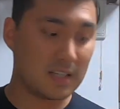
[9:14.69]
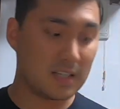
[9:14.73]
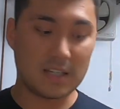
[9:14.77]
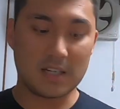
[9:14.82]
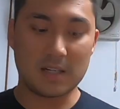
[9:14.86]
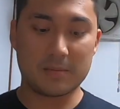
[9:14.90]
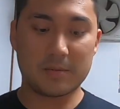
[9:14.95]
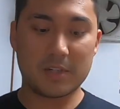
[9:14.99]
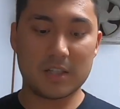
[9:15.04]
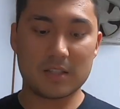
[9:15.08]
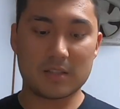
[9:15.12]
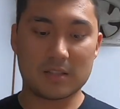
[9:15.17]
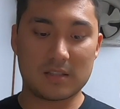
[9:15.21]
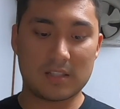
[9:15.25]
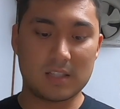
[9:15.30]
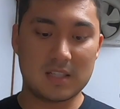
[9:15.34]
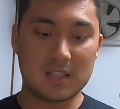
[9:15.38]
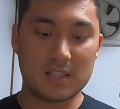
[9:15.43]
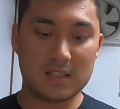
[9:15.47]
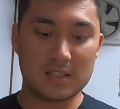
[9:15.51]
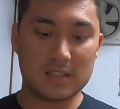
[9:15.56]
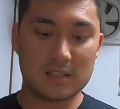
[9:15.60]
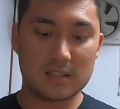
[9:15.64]
And I bought
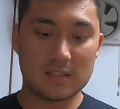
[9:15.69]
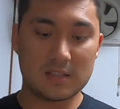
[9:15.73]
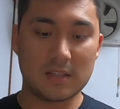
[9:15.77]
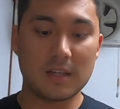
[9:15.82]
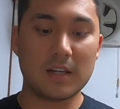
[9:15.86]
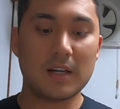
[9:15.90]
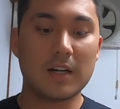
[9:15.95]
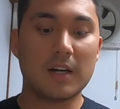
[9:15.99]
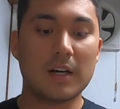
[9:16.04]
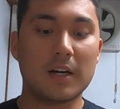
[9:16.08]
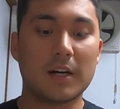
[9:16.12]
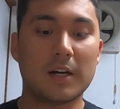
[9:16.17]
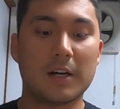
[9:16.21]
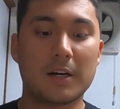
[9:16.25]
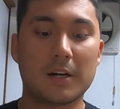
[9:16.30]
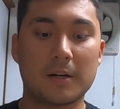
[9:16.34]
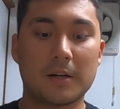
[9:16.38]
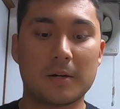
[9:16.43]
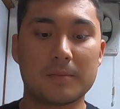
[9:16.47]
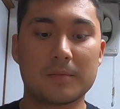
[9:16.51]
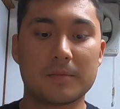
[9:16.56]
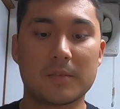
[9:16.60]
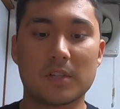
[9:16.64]
these. Um,